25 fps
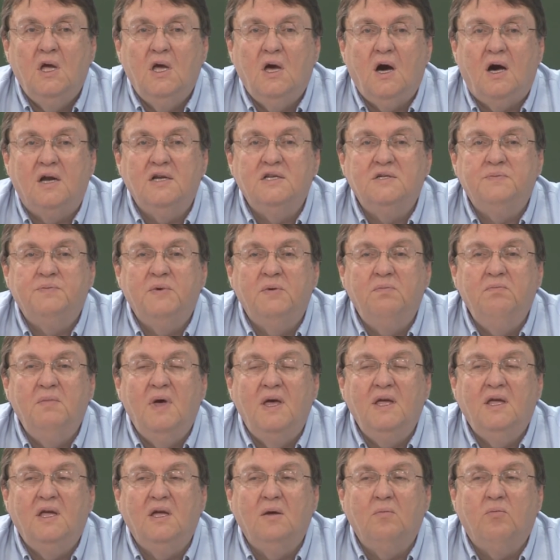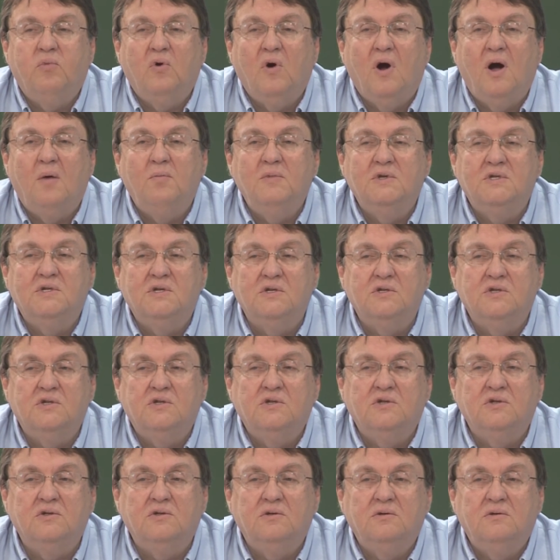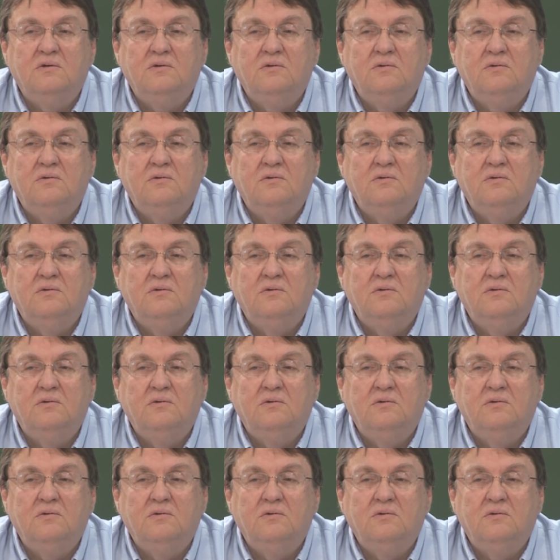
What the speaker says: God has been making promises to